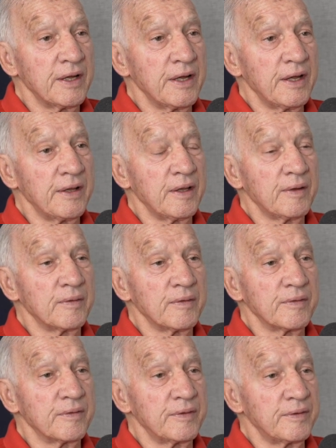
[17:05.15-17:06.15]
and the
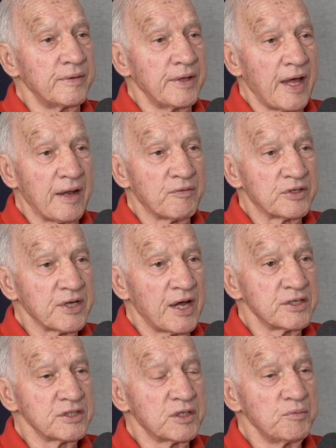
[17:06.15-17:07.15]

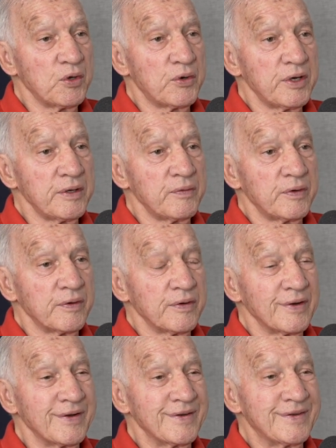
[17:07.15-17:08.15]
advertising community
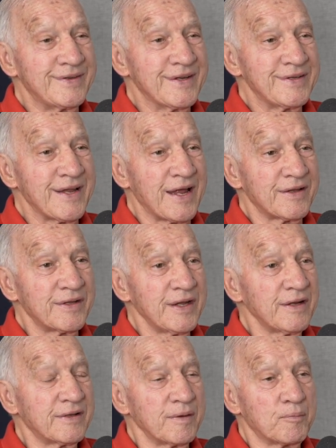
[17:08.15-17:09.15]
did not
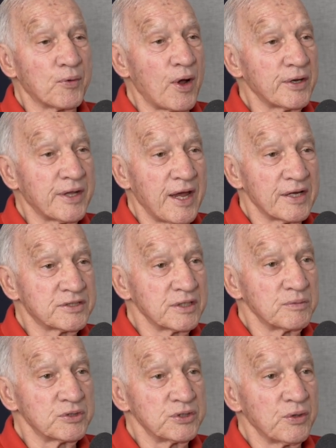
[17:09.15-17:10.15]
think that
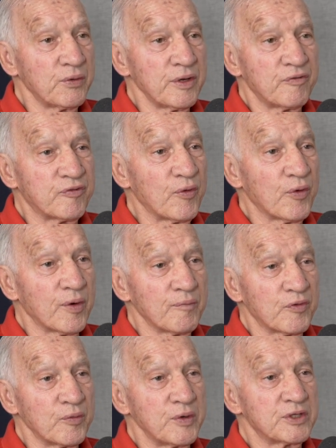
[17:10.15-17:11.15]
broadcasting was the only form
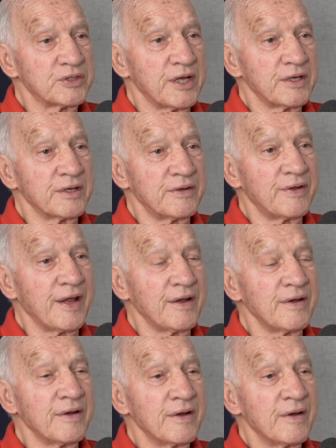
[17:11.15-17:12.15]
for which they could
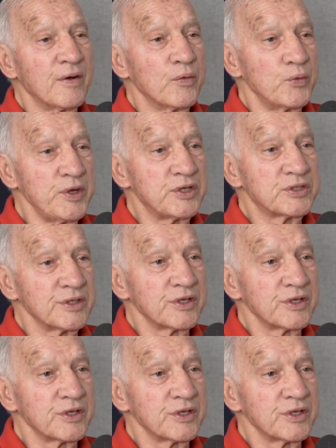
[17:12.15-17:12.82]
then reach